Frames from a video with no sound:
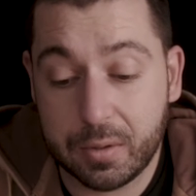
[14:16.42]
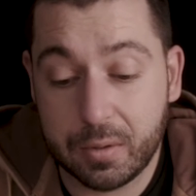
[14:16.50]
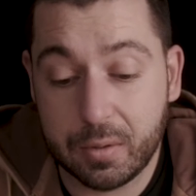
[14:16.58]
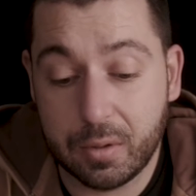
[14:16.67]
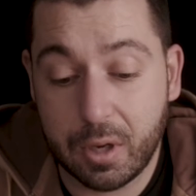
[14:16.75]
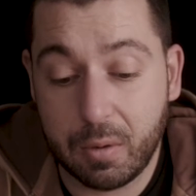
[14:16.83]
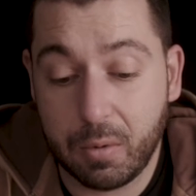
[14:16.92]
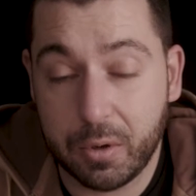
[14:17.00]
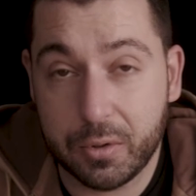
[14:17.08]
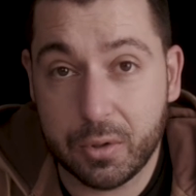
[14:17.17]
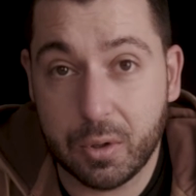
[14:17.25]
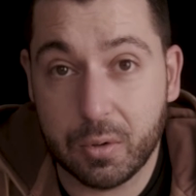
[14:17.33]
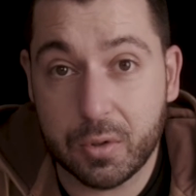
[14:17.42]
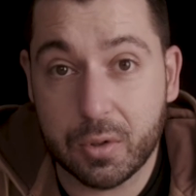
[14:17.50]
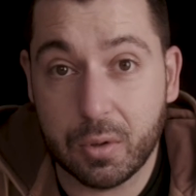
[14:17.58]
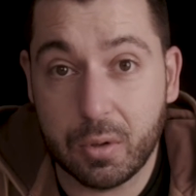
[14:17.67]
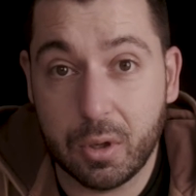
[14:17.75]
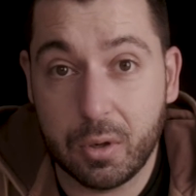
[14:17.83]
not want to go
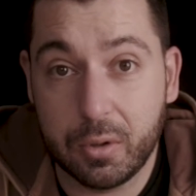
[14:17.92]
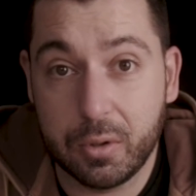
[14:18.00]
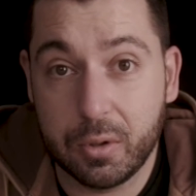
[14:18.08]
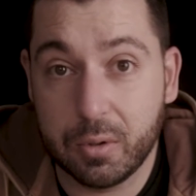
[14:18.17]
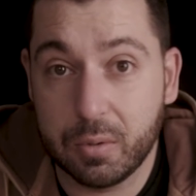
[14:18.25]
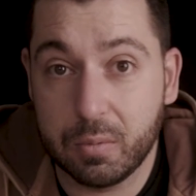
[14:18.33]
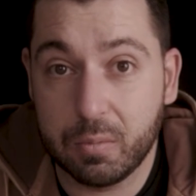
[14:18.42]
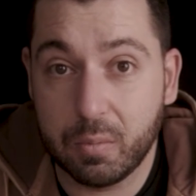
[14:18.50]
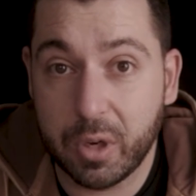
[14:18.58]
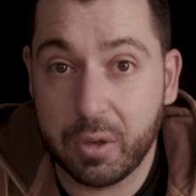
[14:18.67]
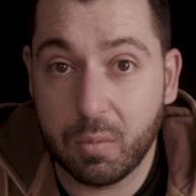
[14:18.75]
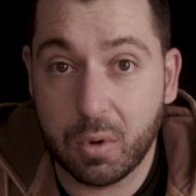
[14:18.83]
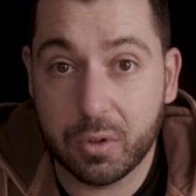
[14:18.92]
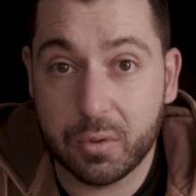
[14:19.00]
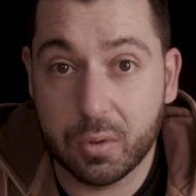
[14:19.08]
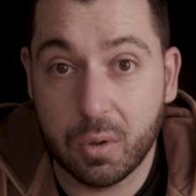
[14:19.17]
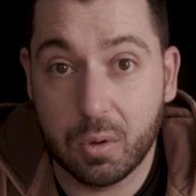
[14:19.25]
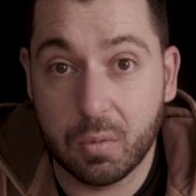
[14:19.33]
so low, you might want
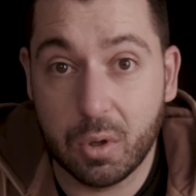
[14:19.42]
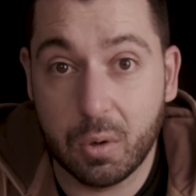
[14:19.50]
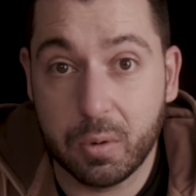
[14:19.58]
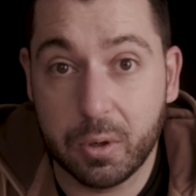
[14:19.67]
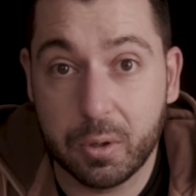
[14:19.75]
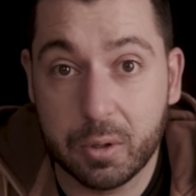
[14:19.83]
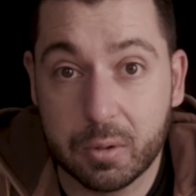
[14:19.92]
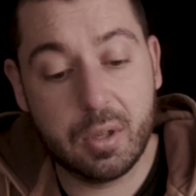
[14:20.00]
to go lower.